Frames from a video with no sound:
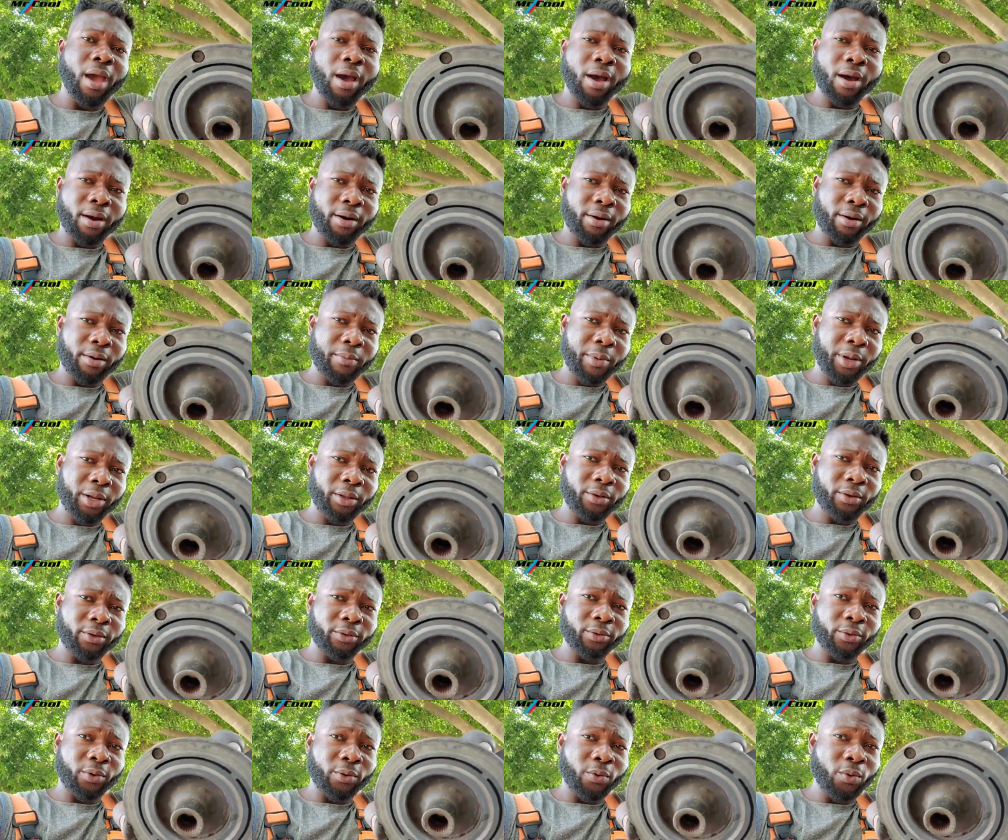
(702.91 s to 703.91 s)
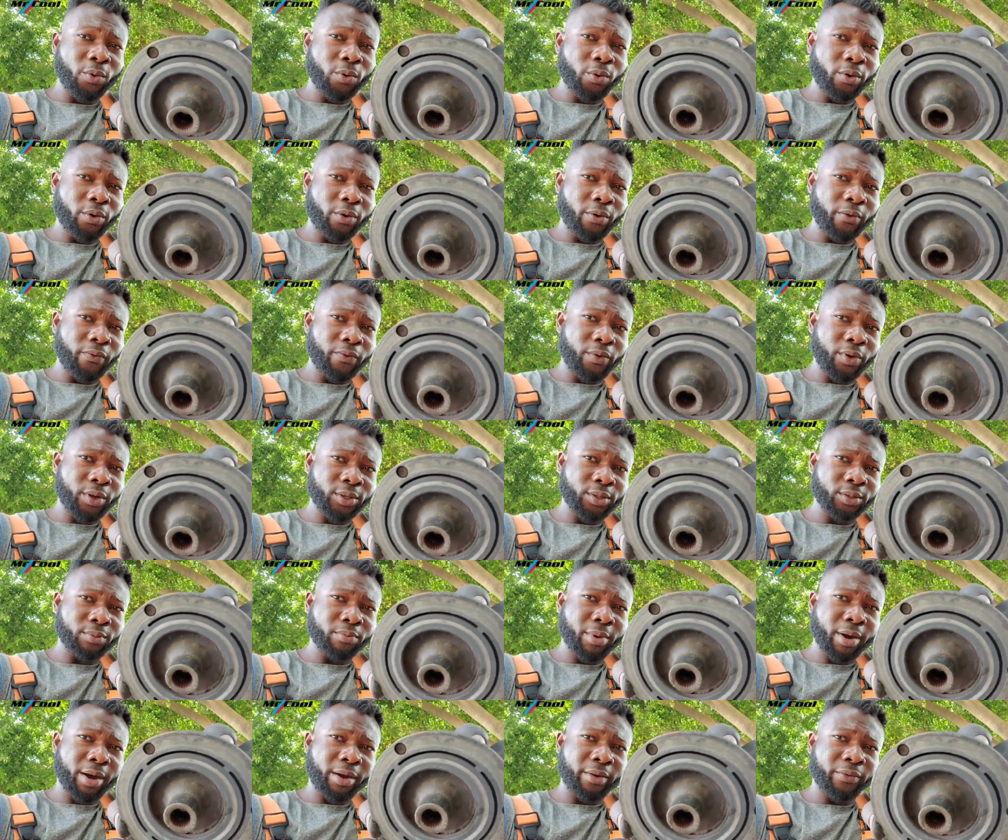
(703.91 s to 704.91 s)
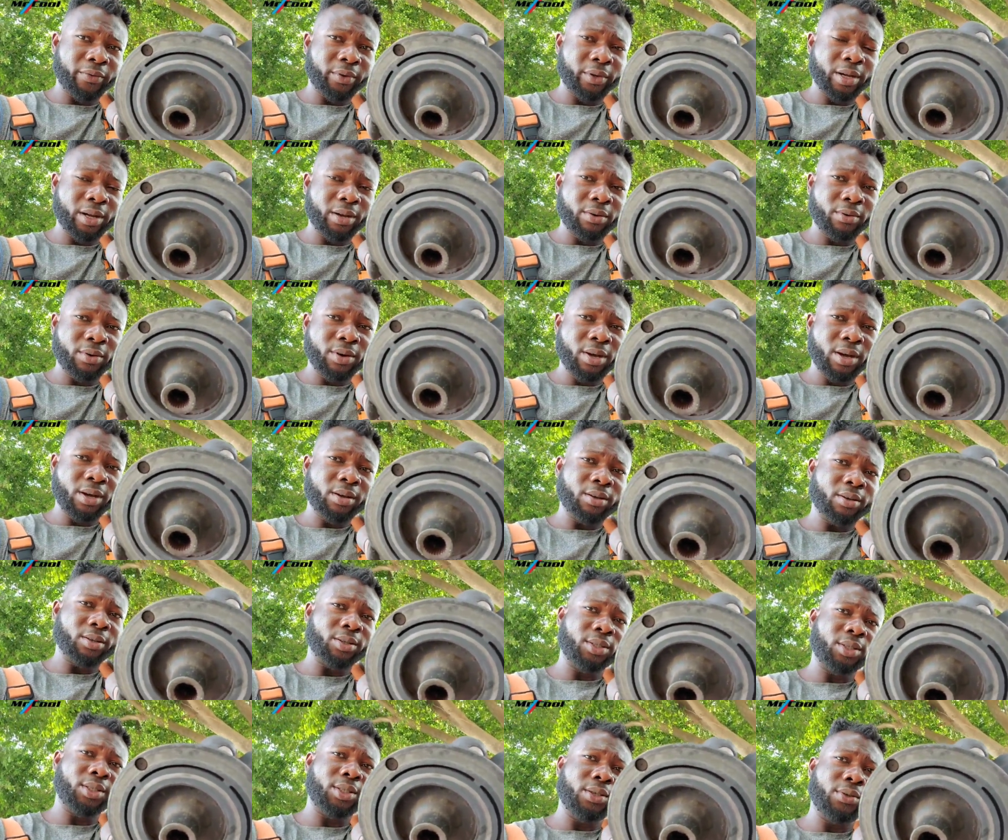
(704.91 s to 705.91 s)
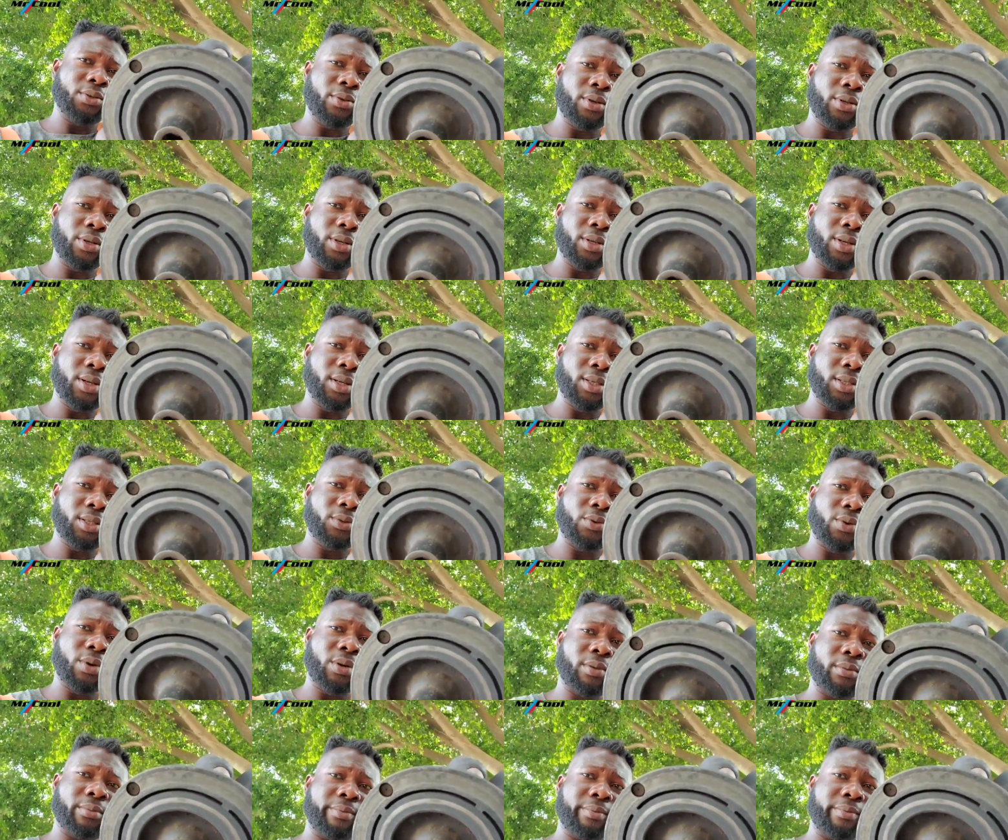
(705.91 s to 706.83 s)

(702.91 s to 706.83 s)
I remain Dr. Cool Auto Fix. Bye for now. I'll see you on the next one.